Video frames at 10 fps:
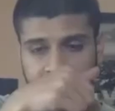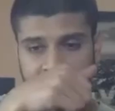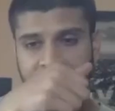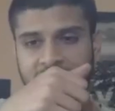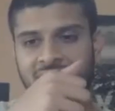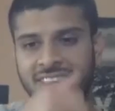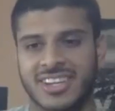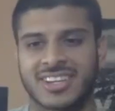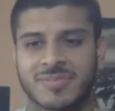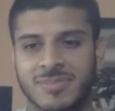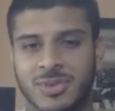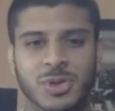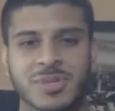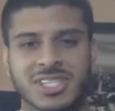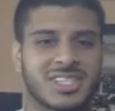For sure. I think those
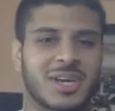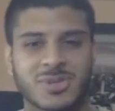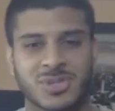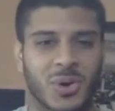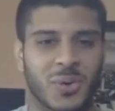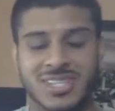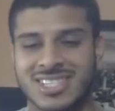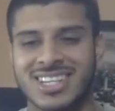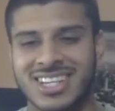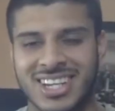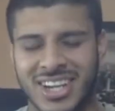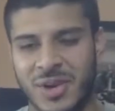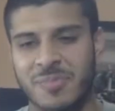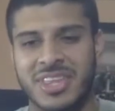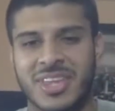misconceptions are always going
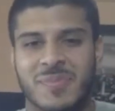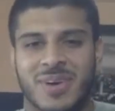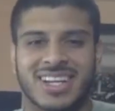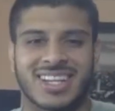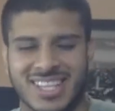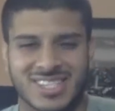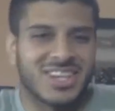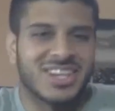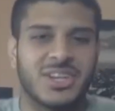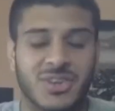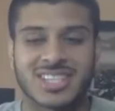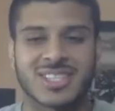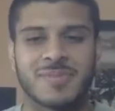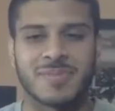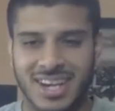to be there, but it's good to address them.